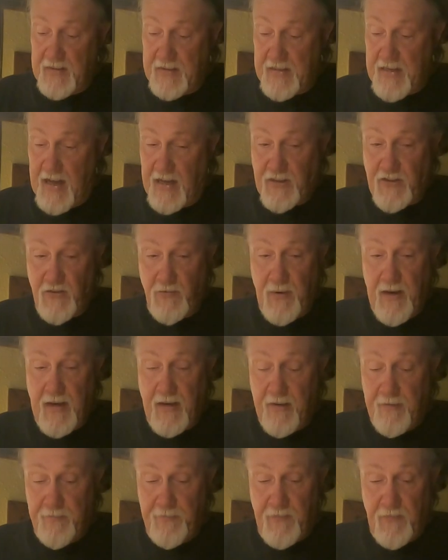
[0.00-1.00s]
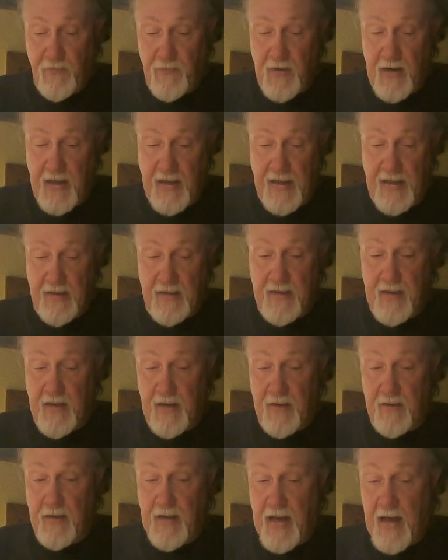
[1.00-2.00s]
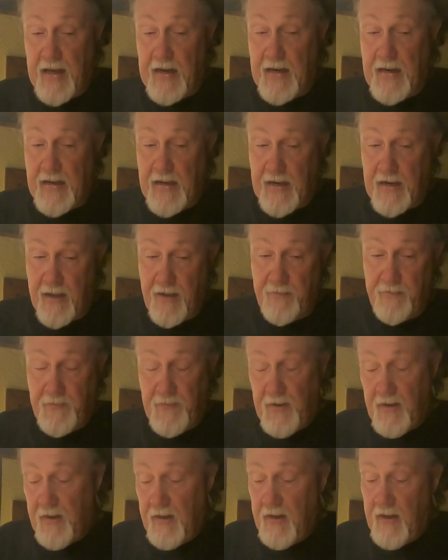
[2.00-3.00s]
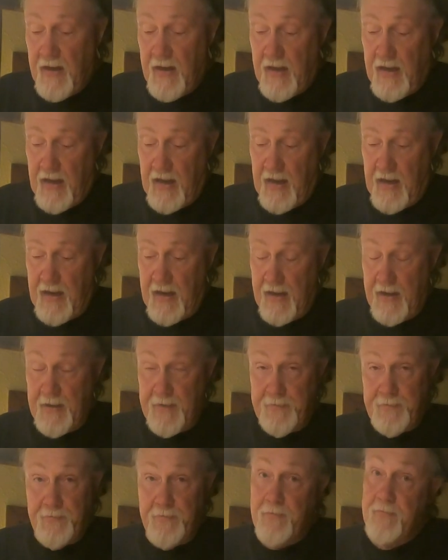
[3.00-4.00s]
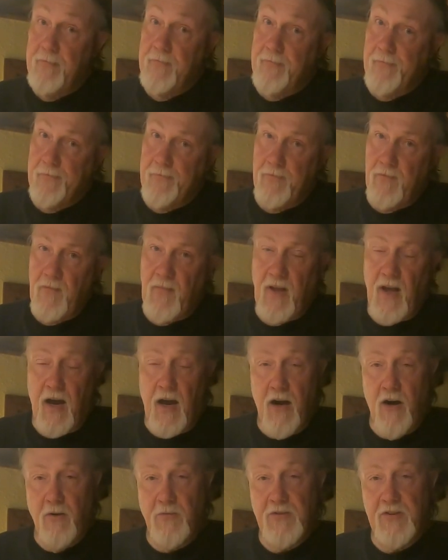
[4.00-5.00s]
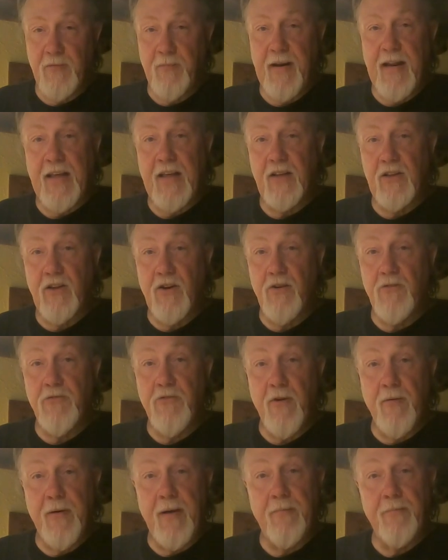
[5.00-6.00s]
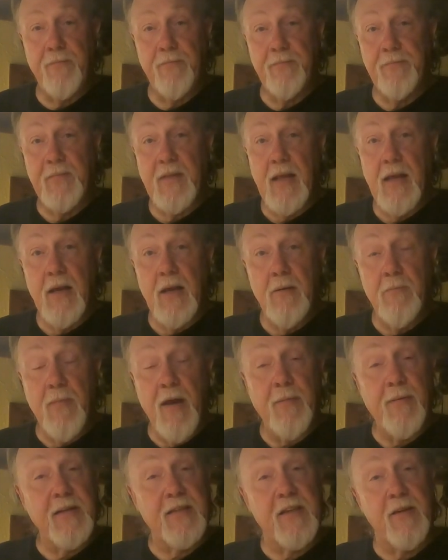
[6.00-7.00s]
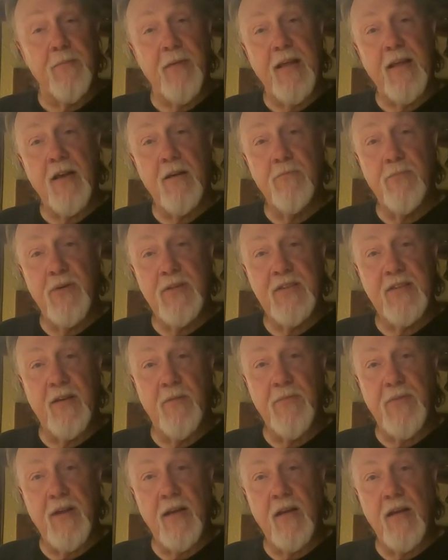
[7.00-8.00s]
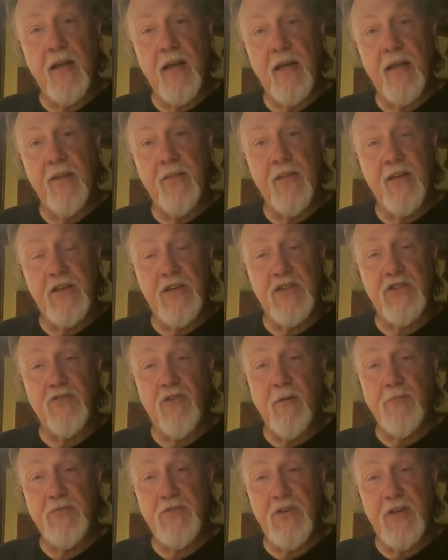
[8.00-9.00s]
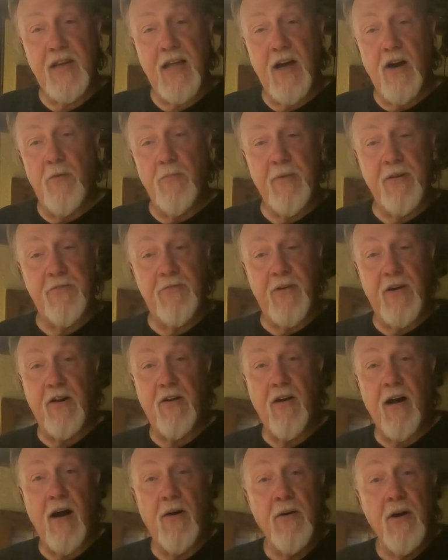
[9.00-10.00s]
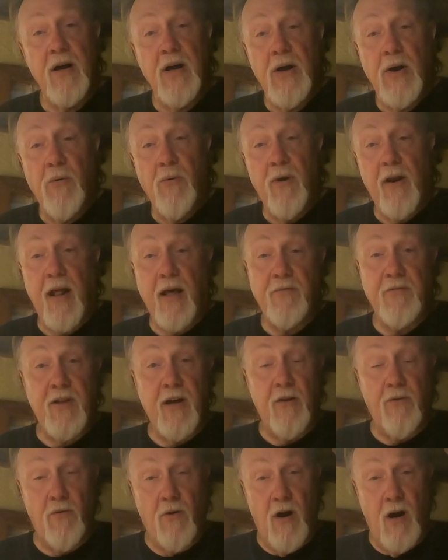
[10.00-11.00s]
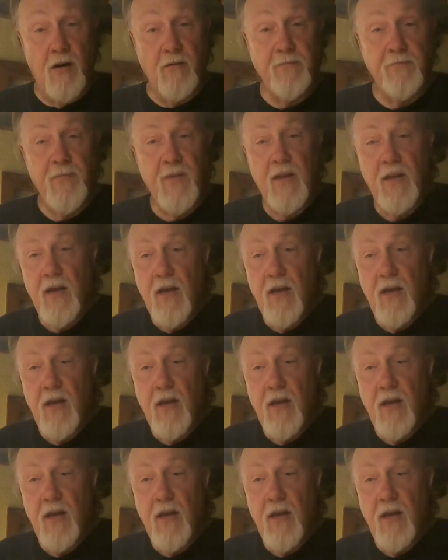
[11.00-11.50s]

this next week when I get done editing it, and I hope somebody can learn from it. Maybe somebody can put something in the description to help me figure out what I've done wrong.